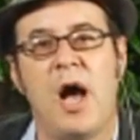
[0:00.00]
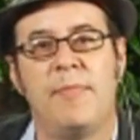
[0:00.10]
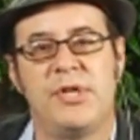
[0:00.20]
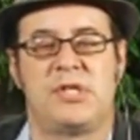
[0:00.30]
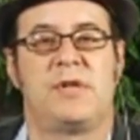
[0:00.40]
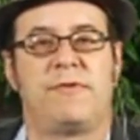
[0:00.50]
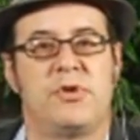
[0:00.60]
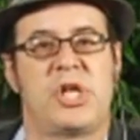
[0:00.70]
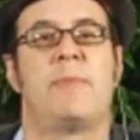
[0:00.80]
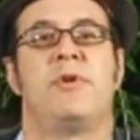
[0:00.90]
This is the
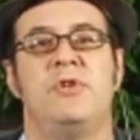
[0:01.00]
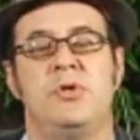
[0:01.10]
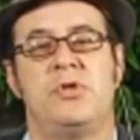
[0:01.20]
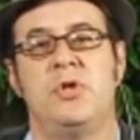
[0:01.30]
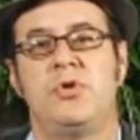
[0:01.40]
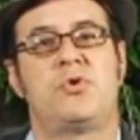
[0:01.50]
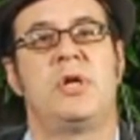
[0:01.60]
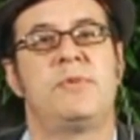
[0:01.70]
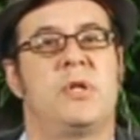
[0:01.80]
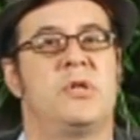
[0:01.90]
first time we've used
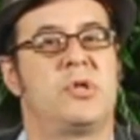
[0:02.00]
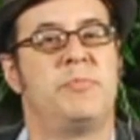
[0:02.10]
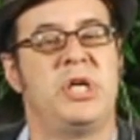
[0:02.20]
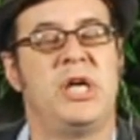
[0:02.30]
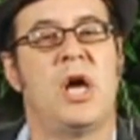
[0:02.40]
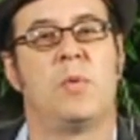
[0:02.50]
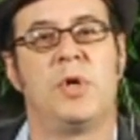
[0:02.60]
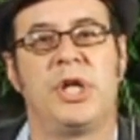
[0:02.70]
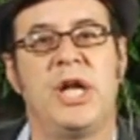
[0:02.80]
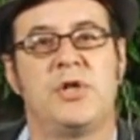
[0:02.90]
Ustream, so this will be a
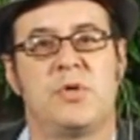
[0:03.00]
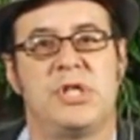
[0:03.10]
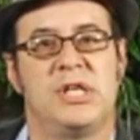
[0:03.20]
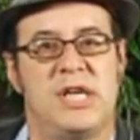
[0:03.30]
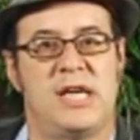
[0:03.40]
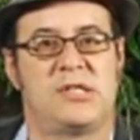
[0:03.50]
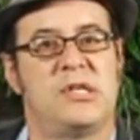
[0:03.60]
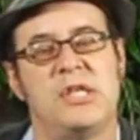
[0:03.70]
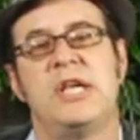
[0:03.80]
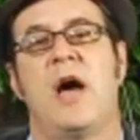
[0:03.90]
really interesting test to
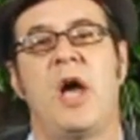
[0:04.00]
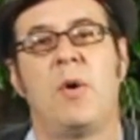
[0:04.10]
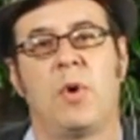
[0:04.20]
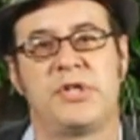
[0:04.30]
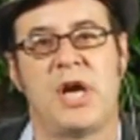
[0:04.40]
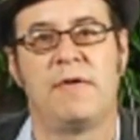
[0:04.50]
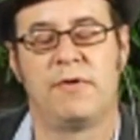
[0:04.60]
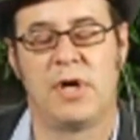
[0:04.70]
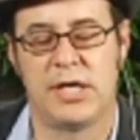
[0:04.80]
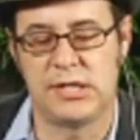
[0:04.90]
see how that works out
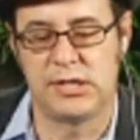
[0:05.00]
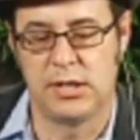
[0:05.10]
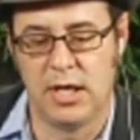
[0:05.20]
for us.